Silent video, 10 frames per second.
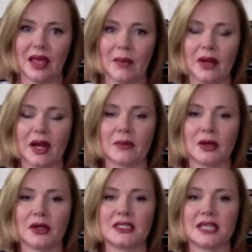But I'm
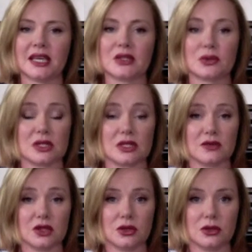going to take sources of
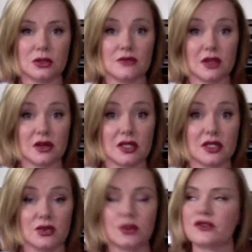news, various
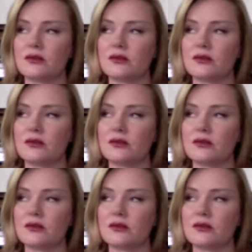sorts,